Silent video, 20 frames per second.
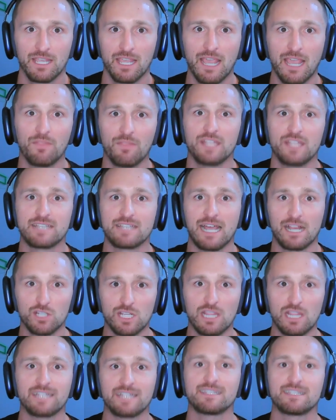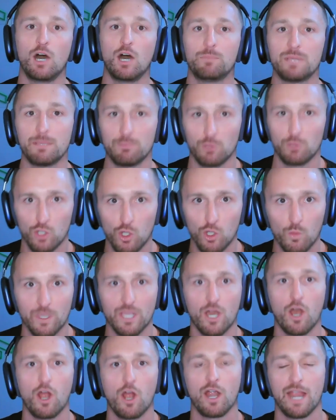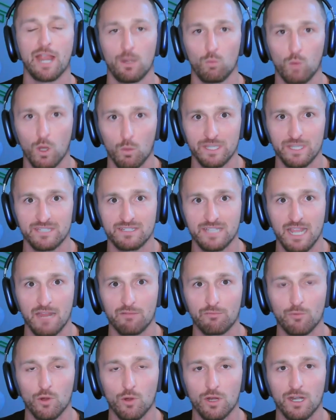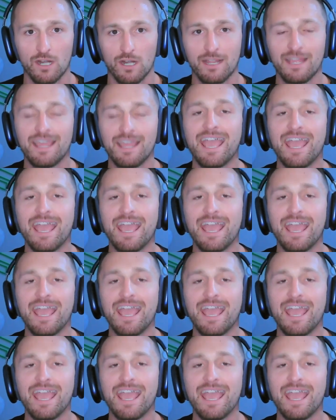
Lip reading: and let's actually like tell people who we are and what we stand for.